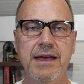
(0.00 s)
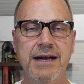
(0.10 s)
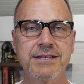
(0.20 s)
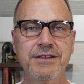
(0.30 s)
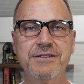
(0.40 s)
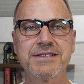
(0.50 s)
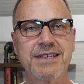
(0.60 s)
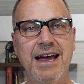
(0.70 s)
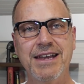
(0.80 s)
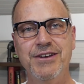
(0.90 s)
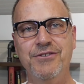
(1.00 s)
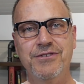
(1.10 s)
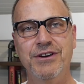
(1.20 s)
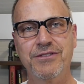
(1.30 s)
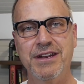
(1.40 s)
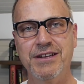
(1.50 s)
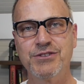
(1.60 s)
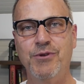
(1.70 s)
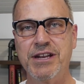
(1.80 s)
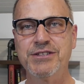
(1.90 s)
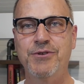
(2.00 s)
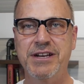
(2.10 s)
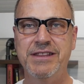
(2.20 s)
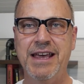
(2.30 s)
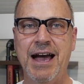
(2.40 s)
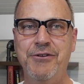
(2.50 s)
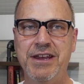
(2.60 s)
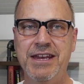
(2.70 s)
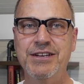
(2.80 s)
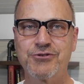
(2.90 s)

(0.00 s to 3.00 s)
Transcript: As a little side note, note that in twenty twenty, the Audi